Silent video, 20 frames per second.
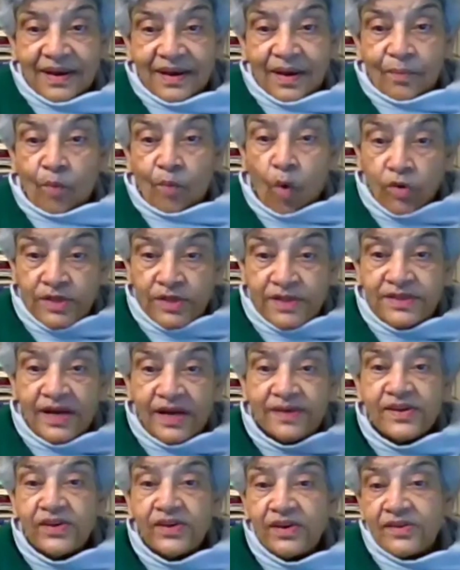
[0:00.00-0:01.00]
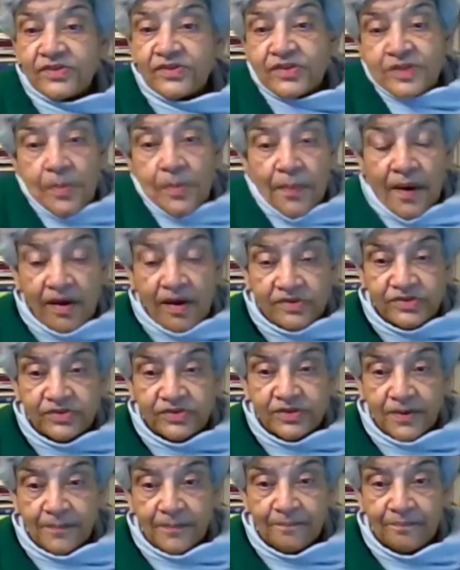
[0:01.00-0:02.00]
More than 30 years in the
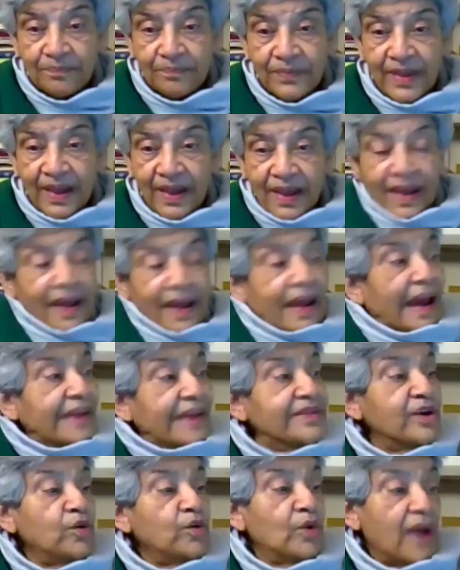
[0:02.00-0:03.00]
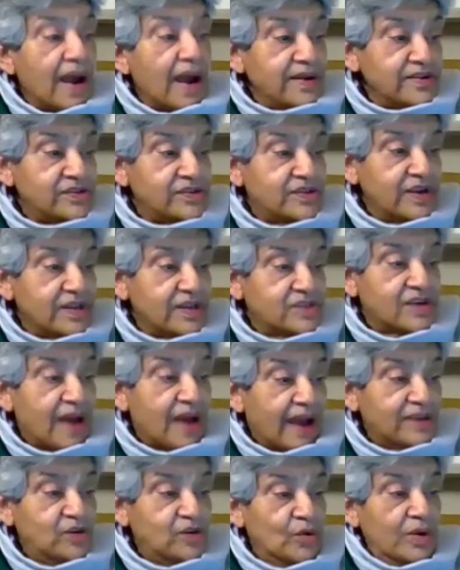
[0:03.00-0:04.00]
past. And the United States
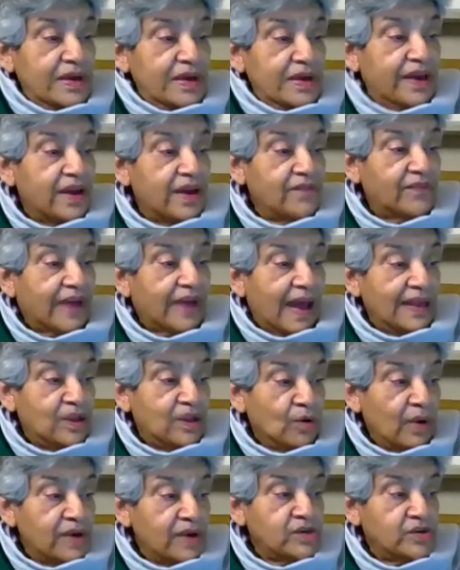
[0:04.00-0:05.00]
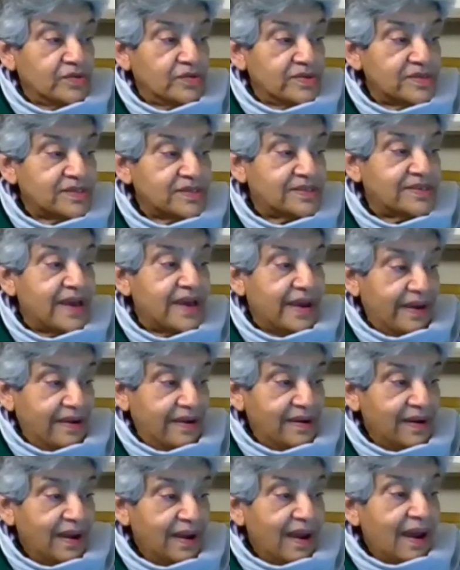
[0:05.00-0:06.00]
actually gave calculations saying
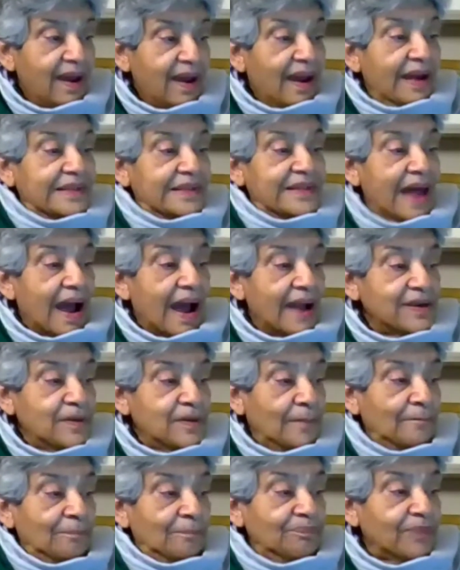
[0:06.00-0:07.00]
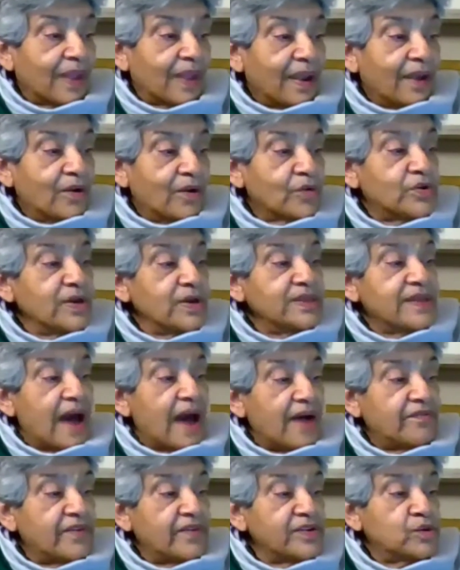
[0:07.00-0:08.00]
that, you see, the
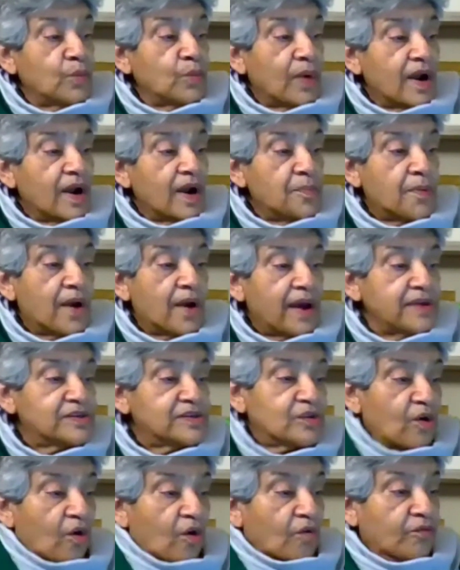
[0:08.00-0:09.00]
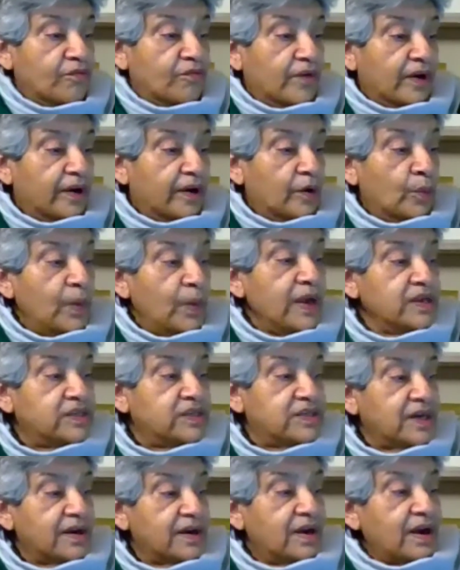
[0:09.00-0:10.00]
average world price of
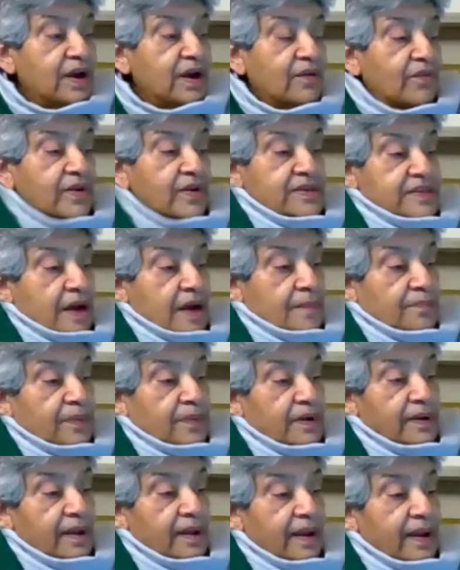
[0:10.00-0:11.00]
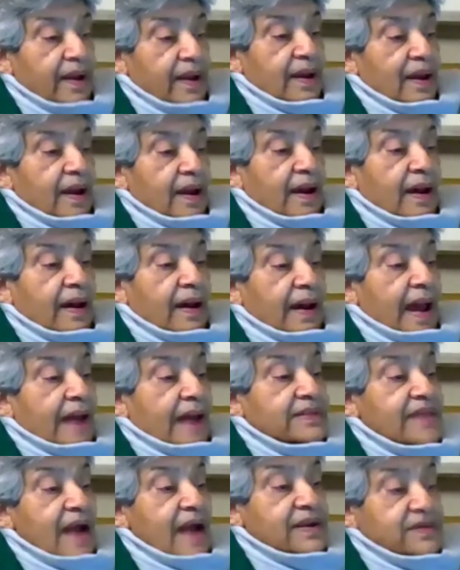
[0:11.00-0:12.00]
wheat, for example,
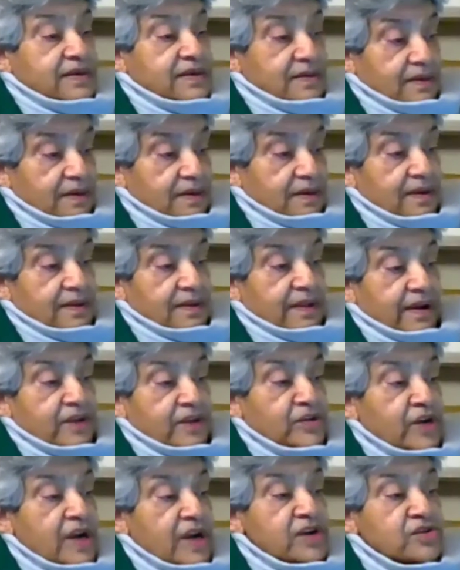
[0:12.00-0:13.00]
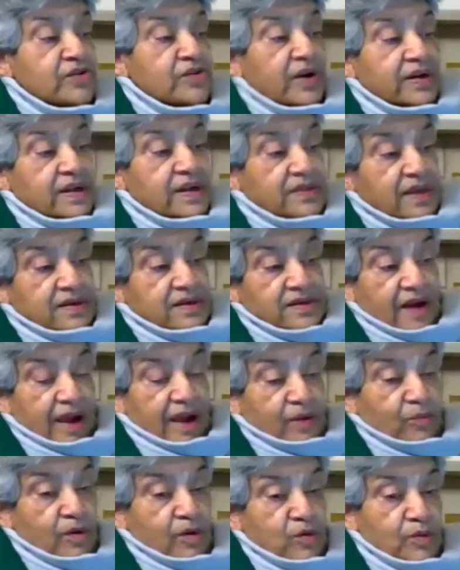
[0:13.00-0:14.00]
the exchange rate at that
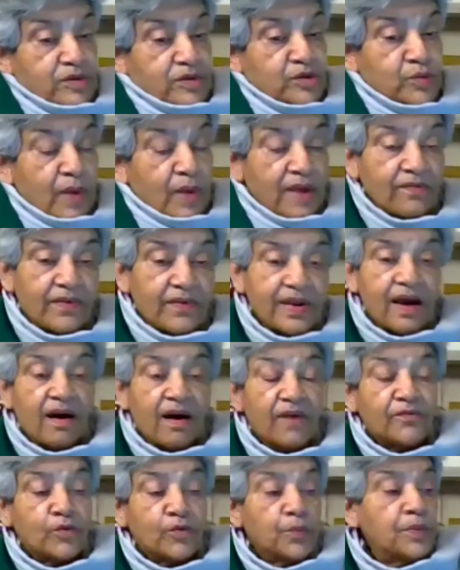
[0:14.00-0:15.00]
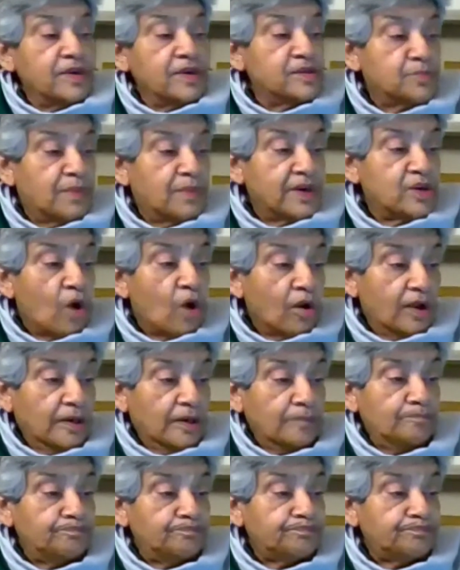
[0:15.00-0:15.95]
time, which was 12.5 rupees per dollar,